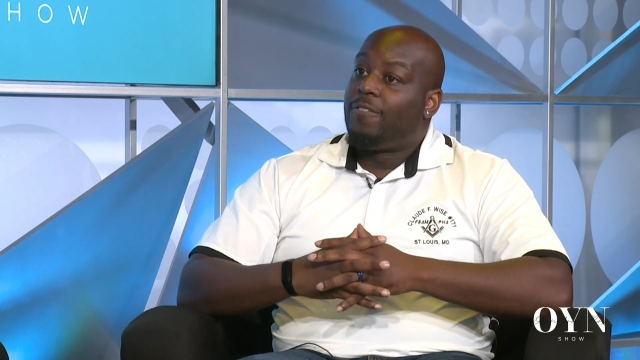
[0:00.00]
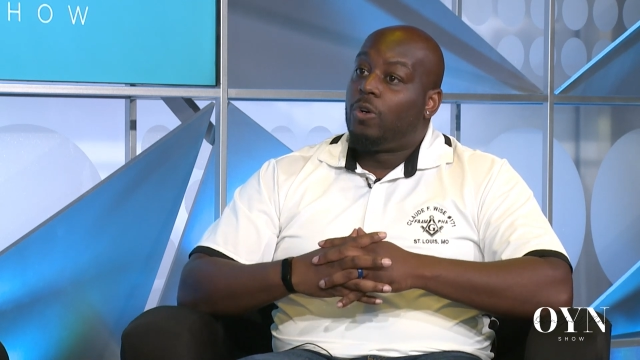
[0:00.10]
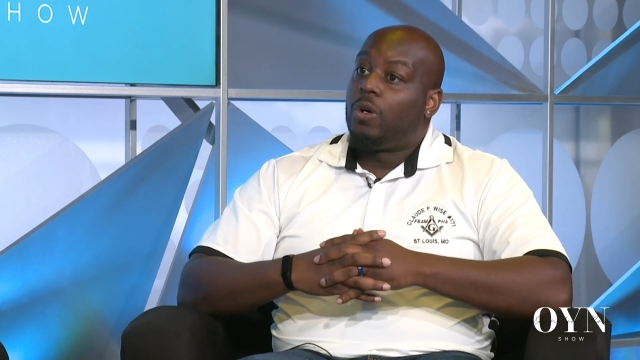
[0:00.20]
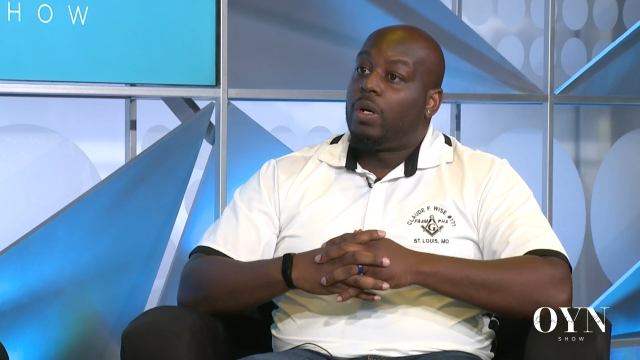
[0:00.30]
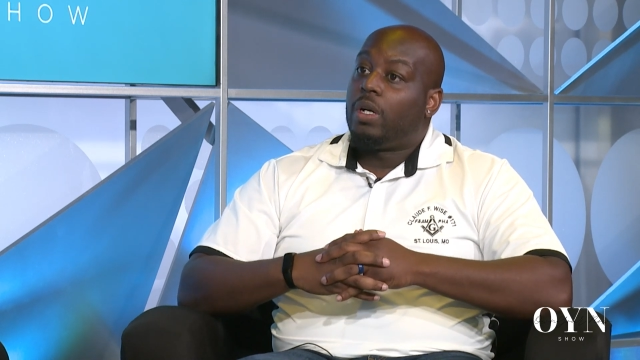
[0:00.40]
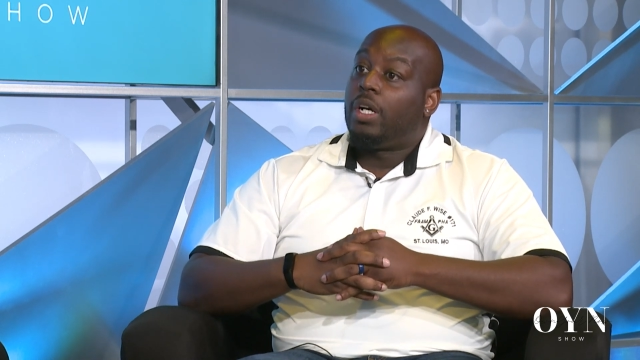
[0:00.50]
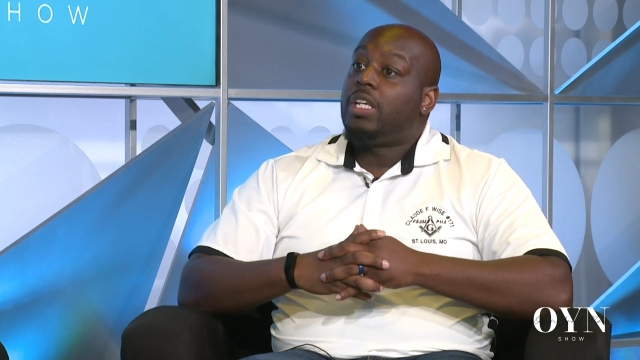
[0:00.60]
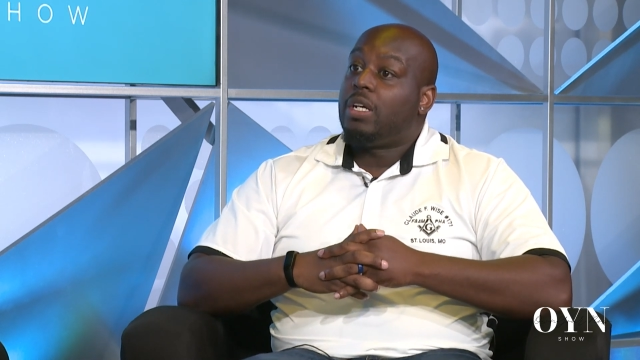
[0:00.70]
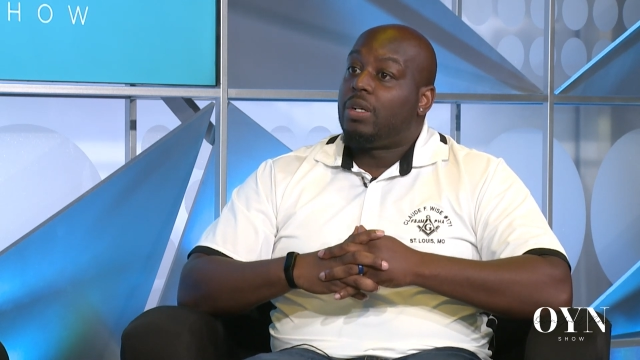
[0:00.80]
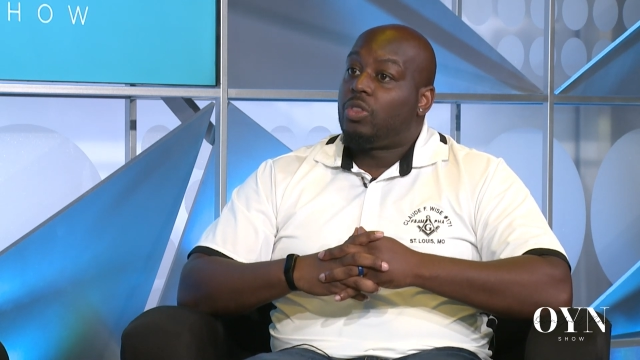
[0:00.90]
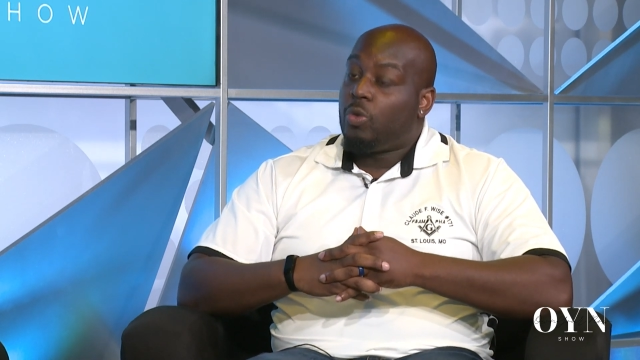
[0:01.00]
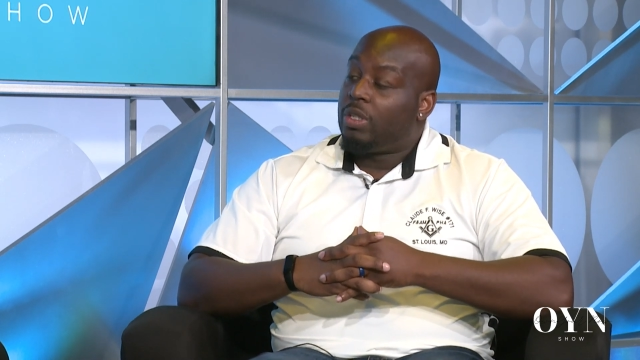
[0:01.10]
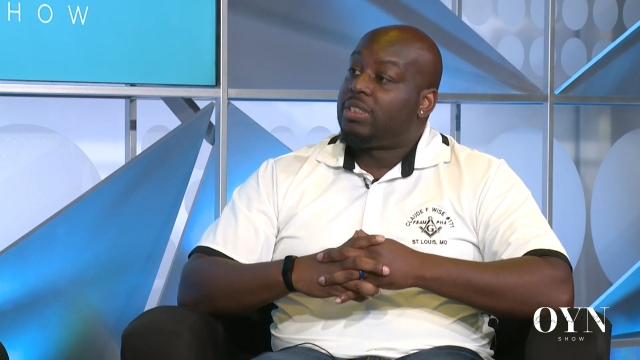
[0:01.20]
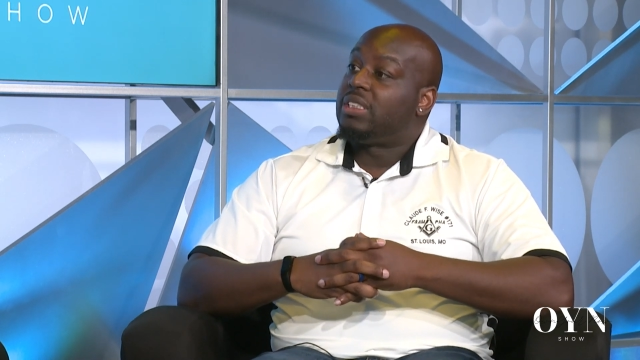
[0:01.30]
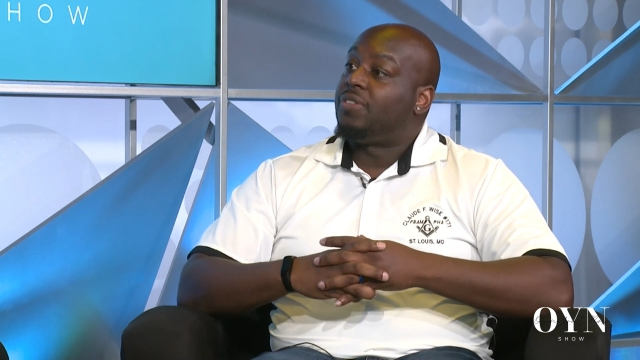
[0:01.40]
for a year,
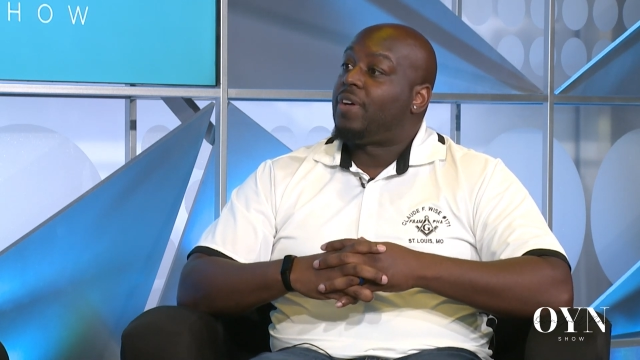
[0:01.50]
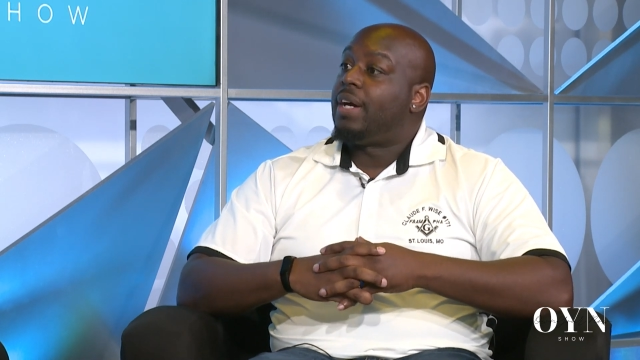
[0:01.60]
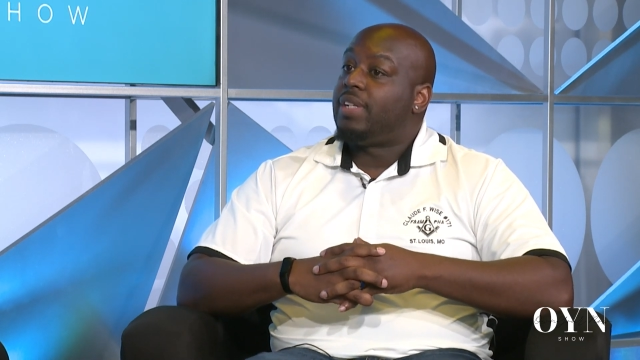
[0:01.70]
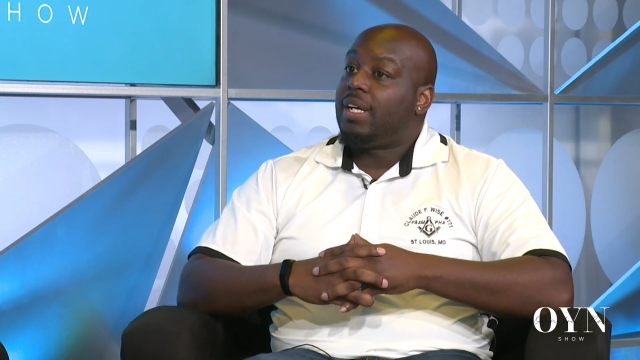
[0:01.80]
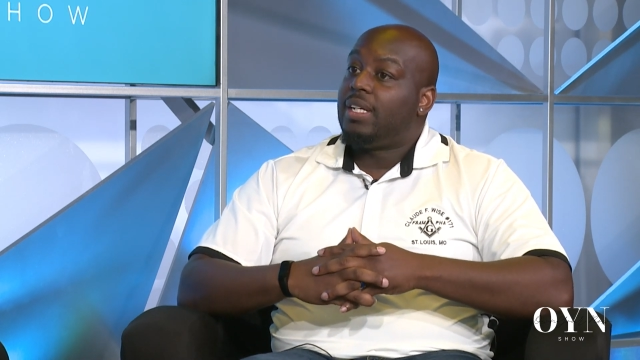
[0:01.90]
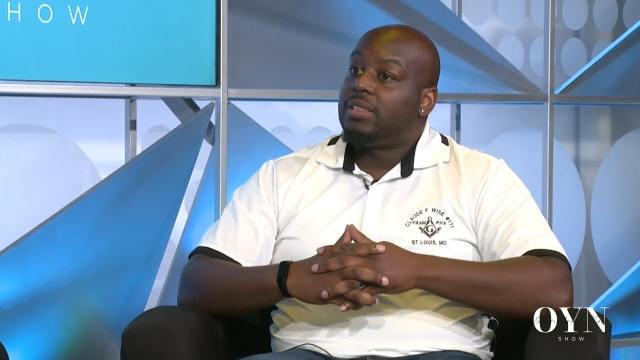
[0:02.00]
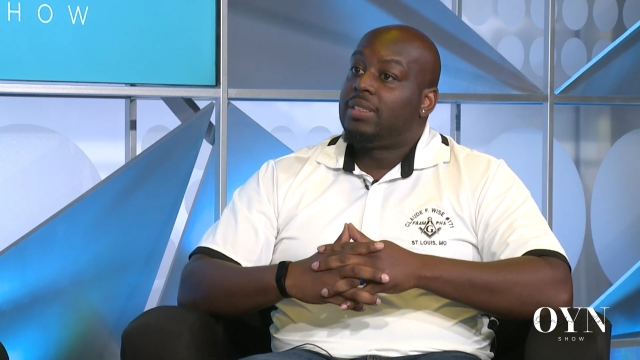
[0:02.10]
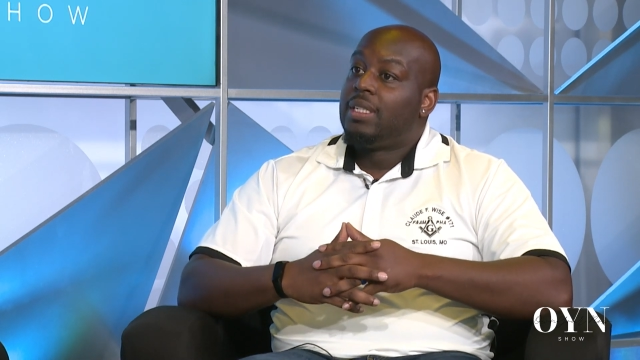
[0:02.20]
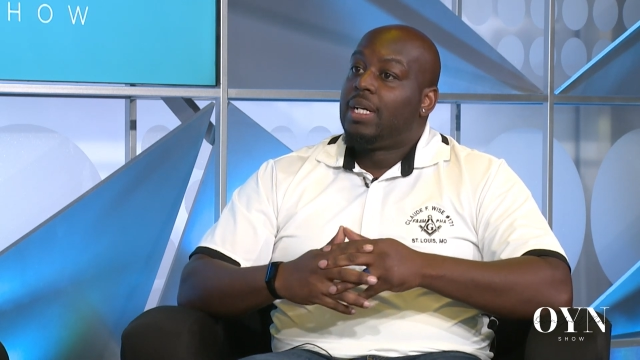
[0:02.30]
365 days.